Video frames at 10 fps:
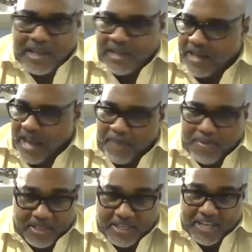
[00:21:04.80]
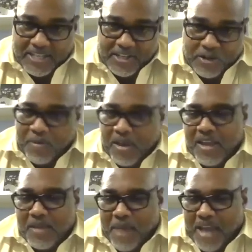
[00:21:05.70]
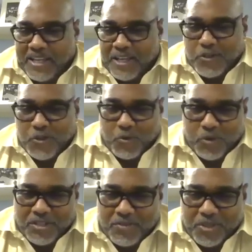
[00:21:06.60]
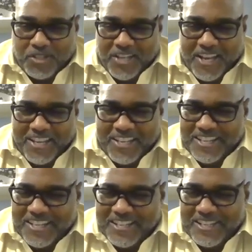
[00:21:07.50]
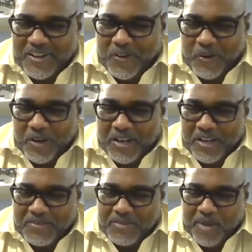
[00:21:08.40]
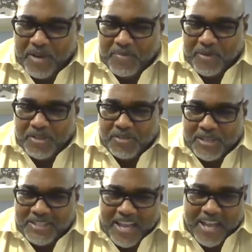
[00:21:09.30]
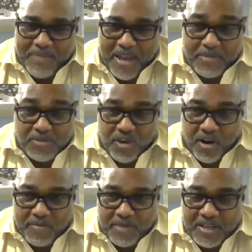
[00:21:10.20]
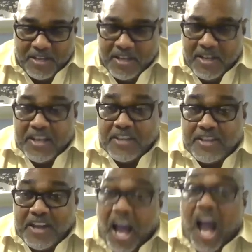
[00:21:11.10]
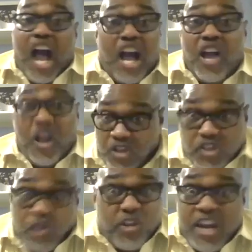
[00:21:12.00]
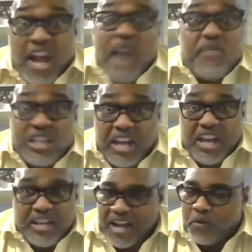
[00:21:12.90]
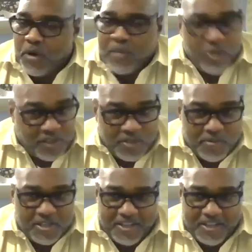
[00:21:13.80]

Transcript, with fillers: let it happen again. You know, Matt Knizner would would say, you know, uh, somebody beat him like, "Dag, man, I'm sorry, man." He said, "Ah, just don't let it happen again." I want to punch him in his